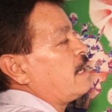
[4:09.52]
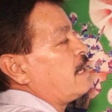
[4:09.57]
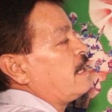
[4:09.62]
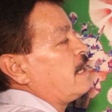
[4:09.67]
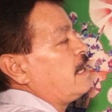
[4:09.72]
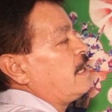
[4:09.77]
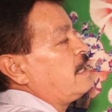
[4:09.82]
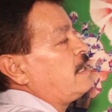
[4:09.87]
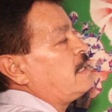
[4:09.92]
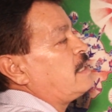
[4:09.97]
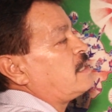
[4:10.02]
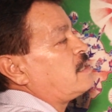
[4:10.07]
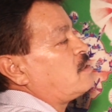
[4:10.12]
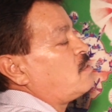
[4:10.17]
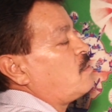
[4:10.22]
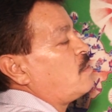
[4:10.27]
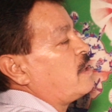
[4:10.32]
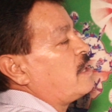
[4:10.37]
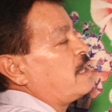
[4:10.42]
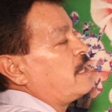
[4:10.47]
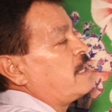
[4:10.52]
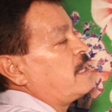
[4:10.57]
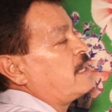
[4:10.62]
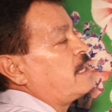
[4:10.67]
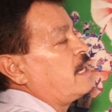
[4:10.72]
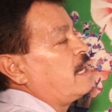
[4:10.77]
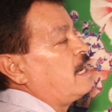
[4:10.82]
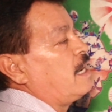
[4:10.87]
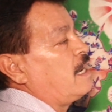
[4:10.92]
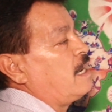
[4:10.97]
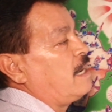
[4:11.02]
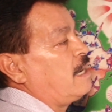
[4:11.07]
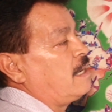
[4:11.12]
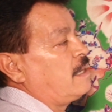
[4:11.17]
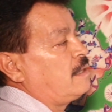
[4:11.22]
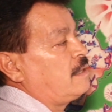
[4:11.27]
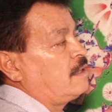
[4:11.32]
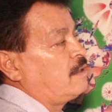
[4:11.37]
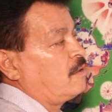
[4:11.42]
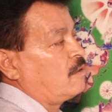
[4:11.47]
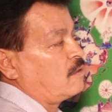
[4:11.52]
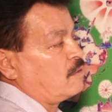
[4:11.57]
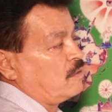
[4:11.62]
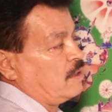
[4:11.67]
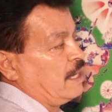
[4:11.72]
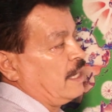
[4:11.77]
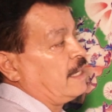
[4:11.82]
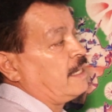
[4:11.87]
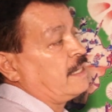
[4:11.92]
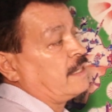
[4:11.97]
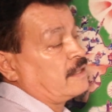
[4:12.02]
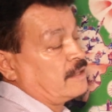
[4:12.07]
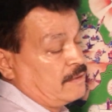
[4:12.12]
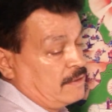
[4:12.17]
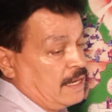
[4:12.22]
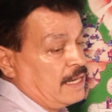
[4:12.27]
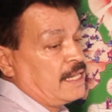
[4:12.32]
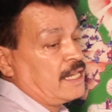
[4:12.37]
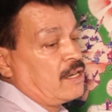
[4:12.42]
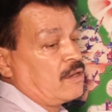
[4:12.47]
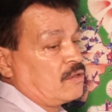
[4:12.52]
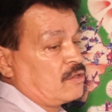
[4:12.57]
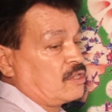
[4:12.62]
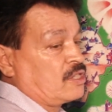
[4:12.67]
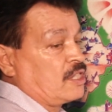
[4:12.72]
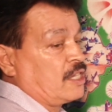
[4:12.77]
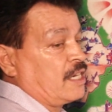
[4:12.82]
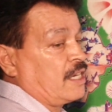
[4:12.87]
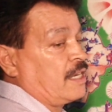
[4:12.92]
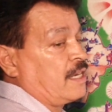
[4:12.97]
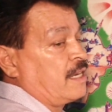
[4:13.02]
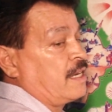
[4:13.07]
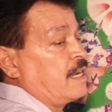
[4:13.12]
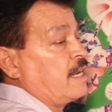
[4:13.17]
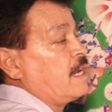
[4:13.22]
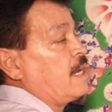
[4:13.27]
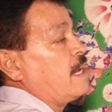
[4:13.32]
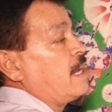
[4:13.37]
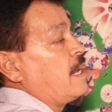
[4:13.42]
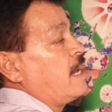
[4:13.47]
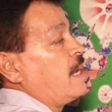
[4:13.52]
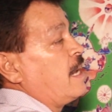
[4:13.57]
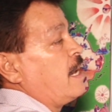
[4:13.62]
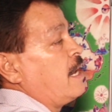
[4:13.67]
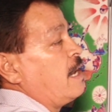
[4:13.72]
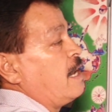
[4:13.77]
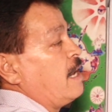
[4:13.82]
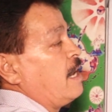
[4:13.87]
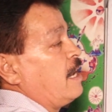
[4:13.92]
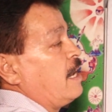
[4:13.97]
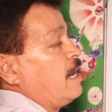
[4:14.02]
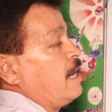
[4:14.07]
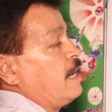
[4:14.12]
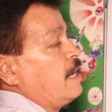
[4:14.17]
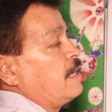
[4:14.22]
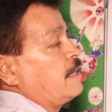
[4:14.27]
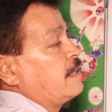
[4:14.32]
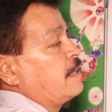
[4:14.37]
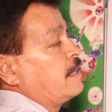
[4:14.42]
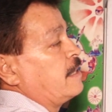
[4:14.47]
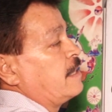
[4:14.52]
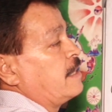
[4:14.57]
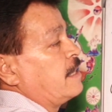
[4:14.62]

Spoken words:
n square or n radical c and